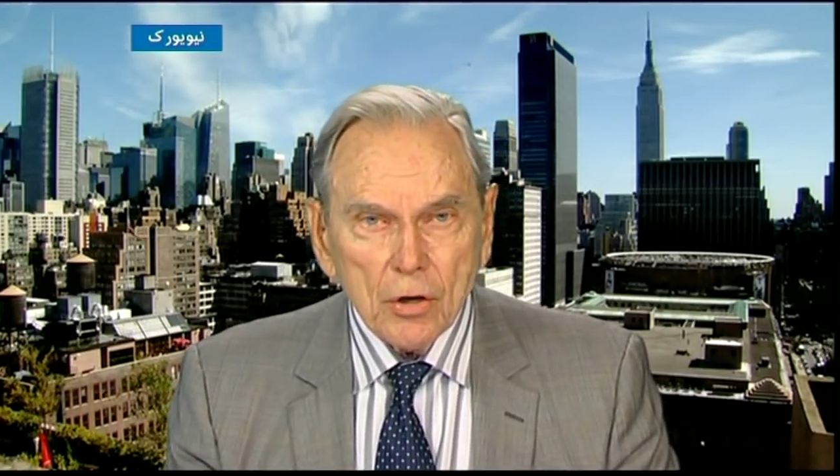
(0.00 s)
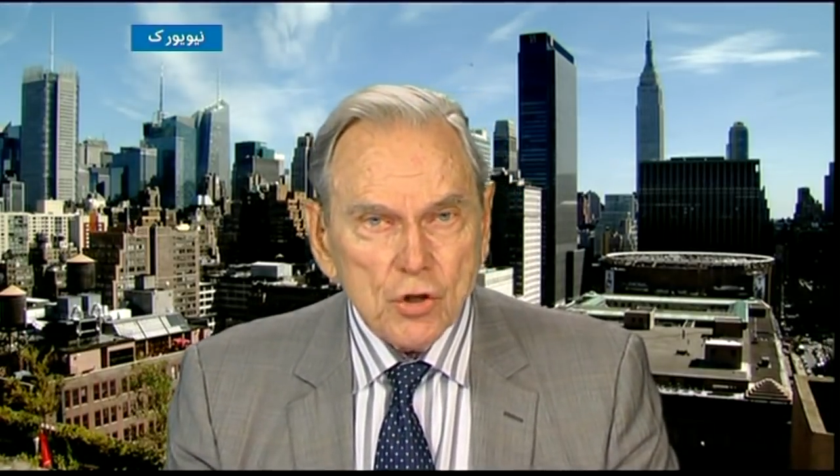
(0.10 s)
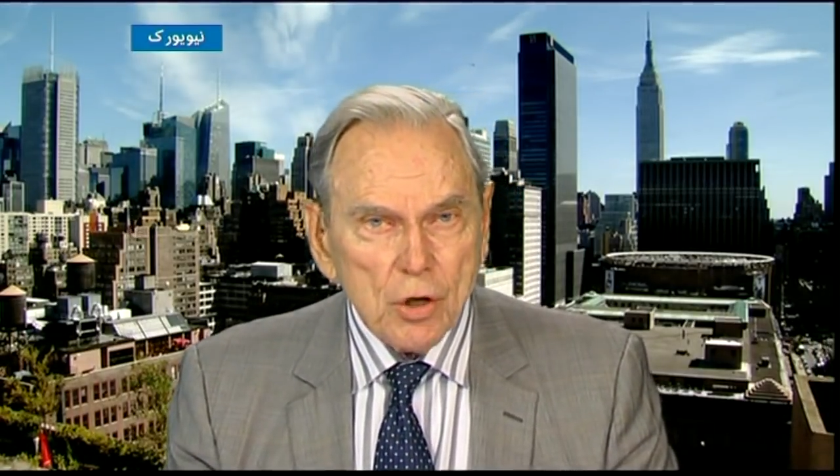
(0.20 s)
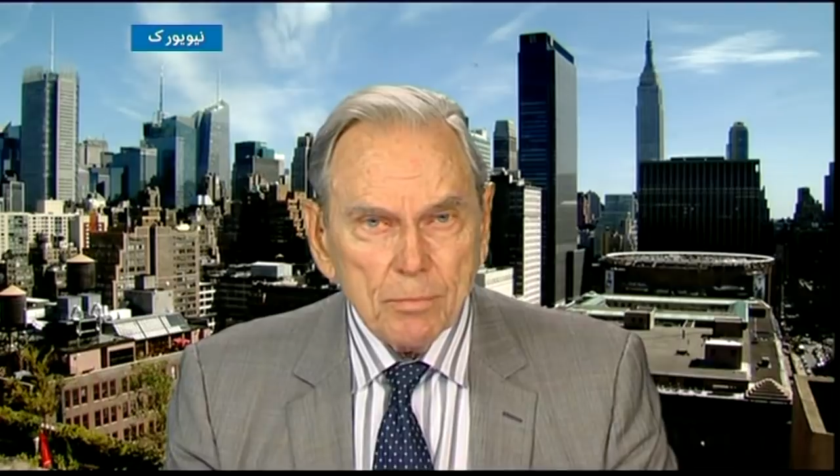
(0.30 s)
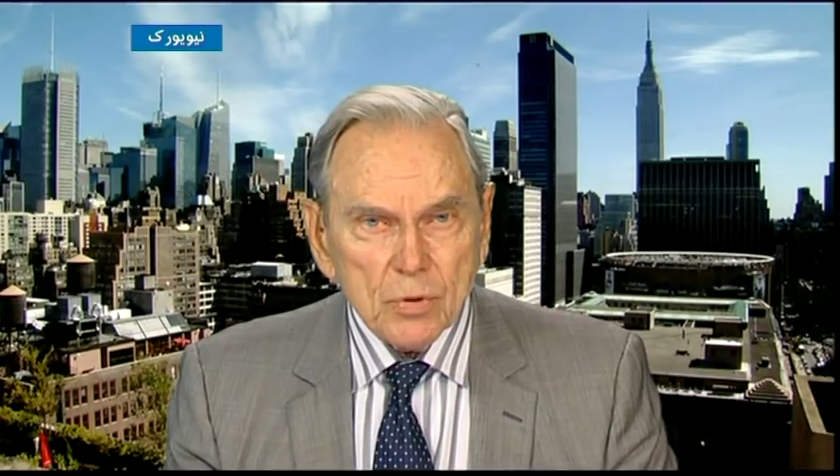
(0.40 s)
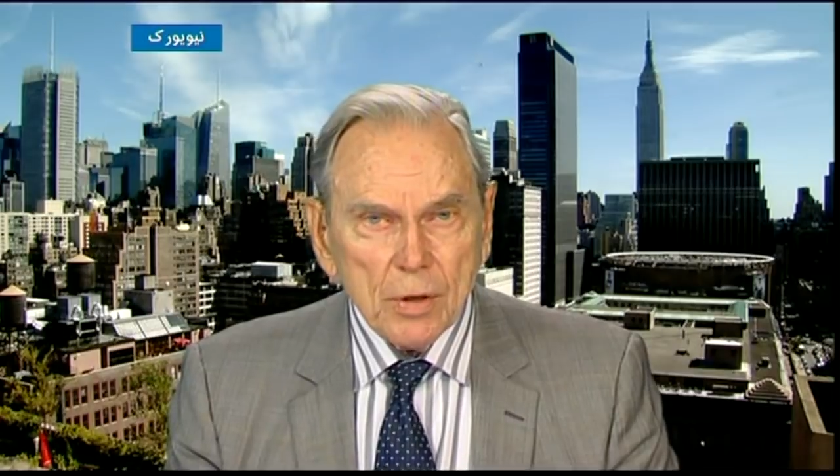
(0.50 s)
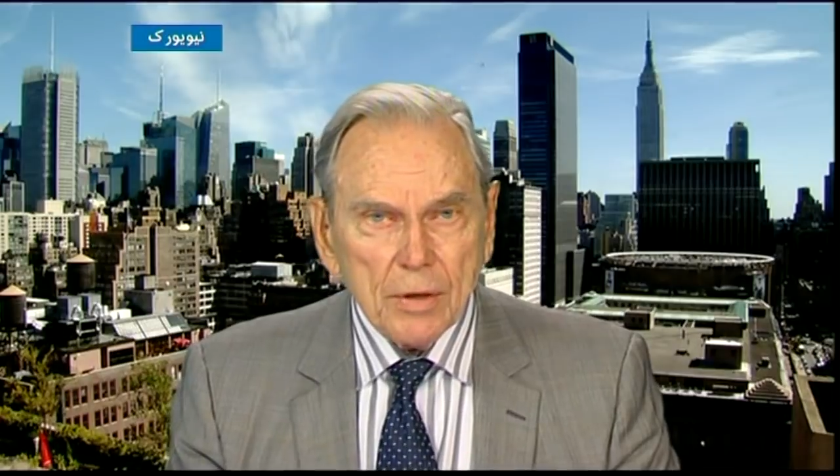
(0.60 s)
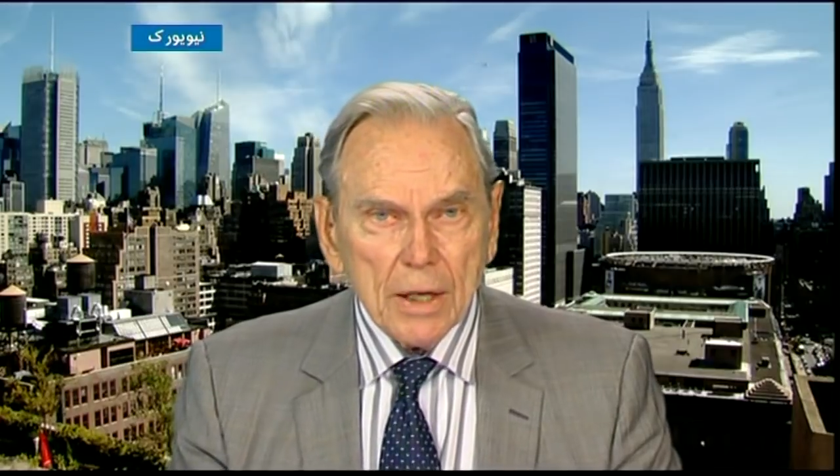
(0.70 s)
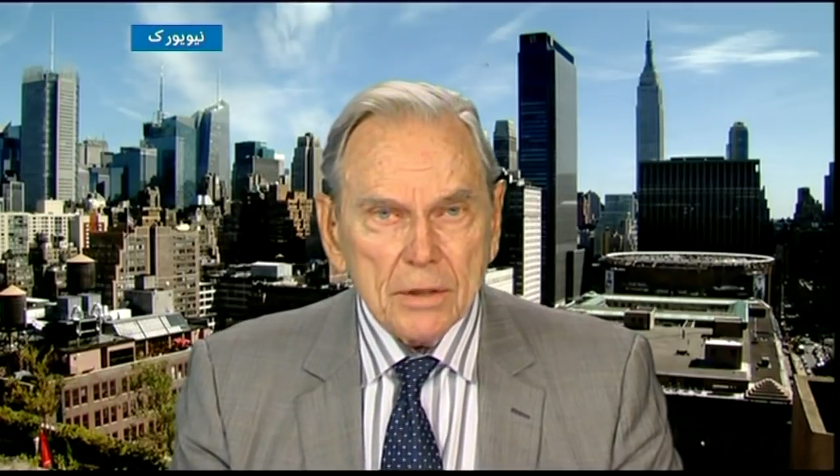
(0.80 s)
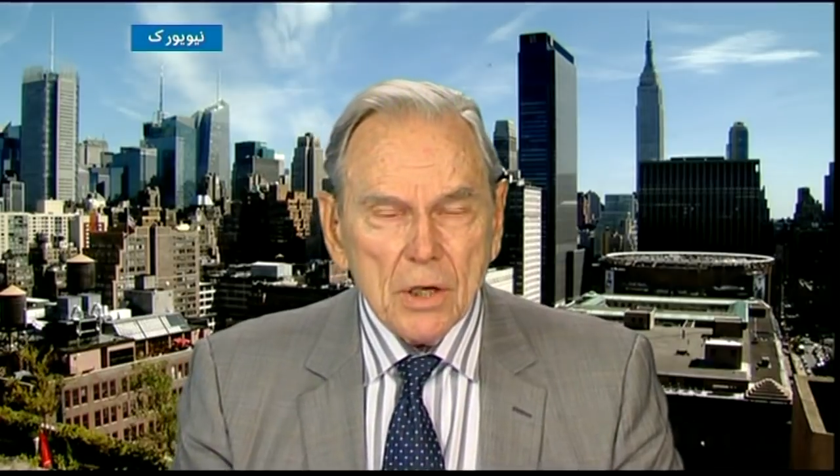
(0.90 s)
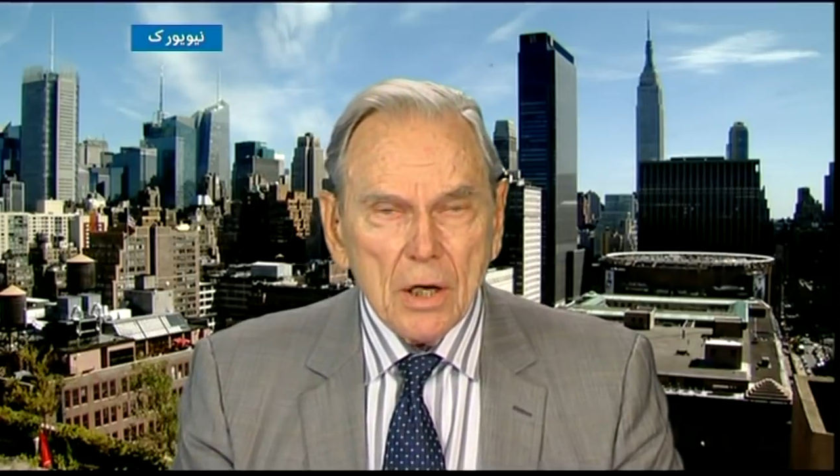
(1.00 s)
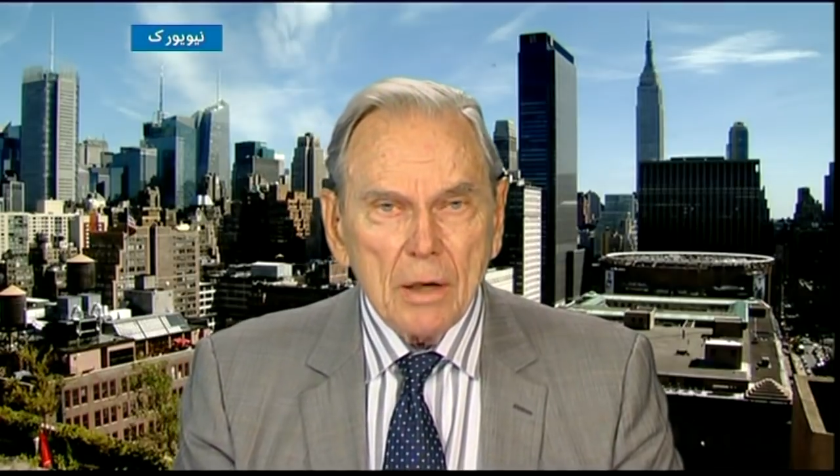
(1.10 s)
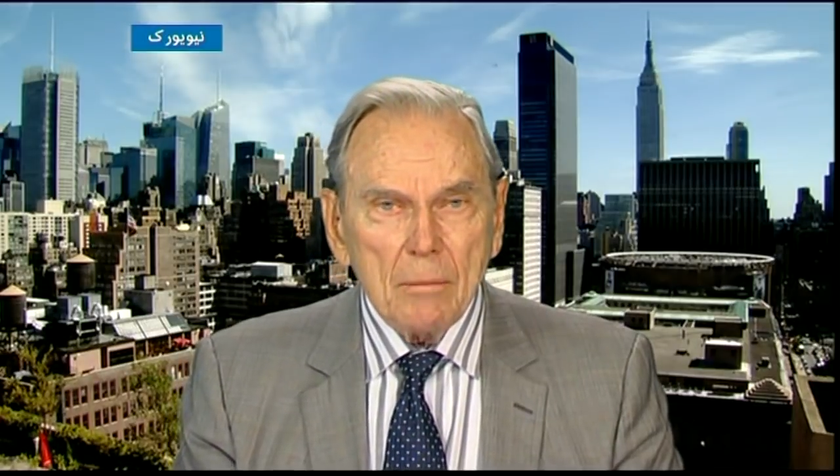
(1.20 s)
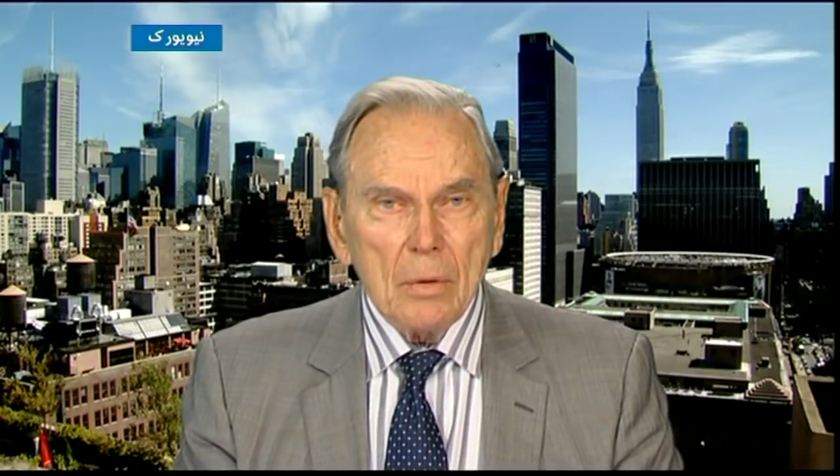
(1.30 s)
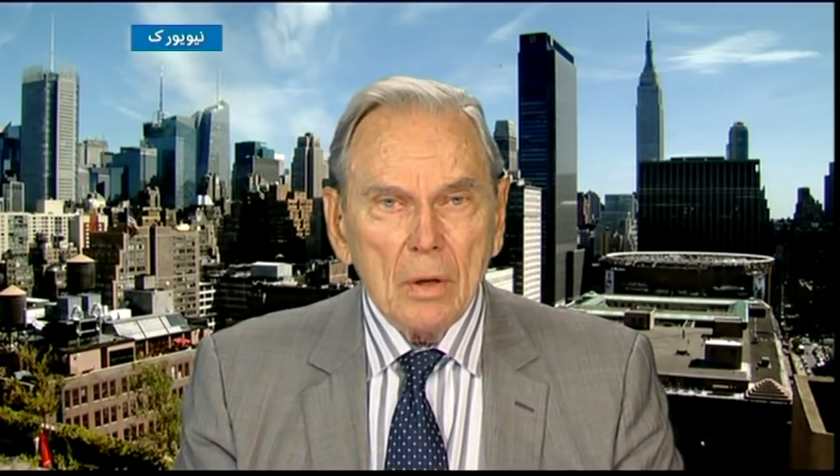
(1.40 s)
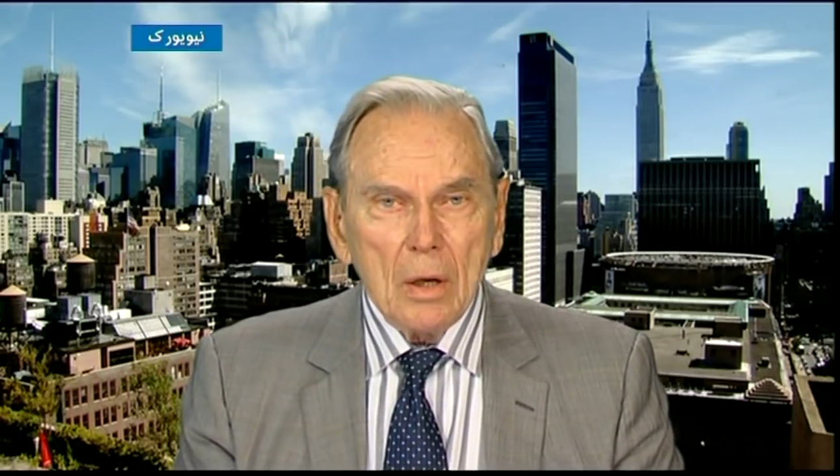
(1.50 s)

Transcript: ships at that time,